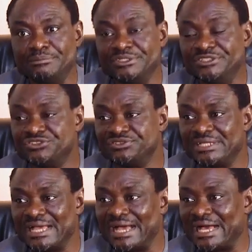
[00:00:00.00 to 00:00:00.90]
ministry
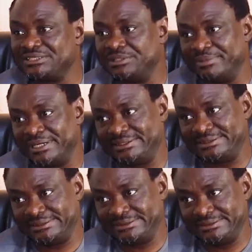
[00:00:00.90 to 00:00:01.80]
can catch a
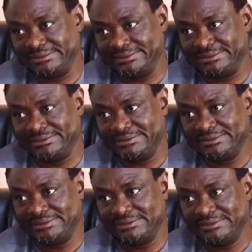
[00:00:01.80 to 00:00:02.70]
bite.
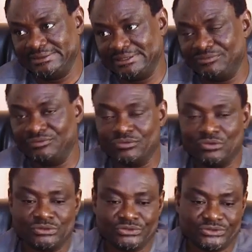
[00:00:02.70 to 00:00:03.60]
And
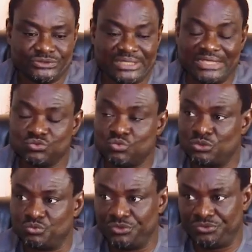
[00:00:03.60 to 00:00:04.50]
for us, that's
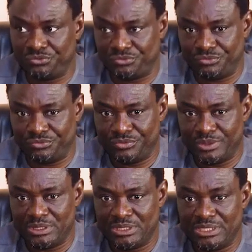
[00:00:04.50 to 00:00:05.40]
what we
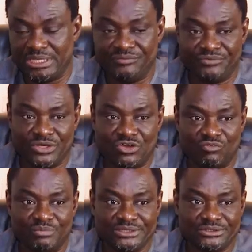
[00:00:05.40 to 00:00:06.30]
do. Every
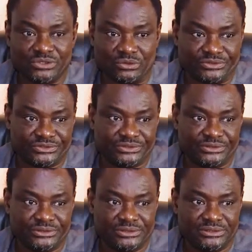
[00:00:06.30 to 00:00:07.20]
government thought
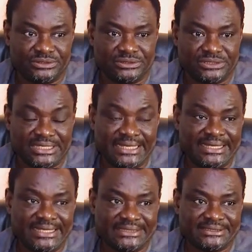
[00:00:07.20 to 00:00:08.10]
is
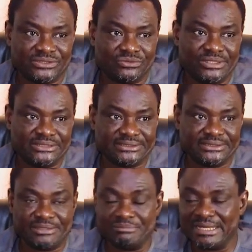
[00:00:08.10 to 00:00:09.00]
clearly articulated
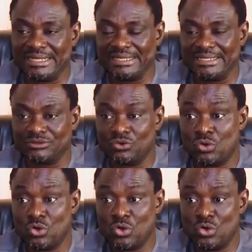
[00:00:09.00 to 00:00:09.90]
in a manner that
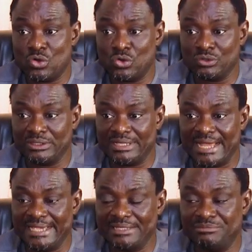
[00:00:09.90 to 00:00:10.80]
all
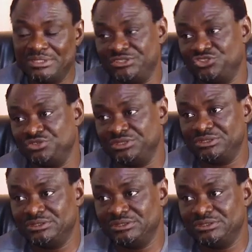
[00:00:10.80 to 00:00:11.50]
line ministry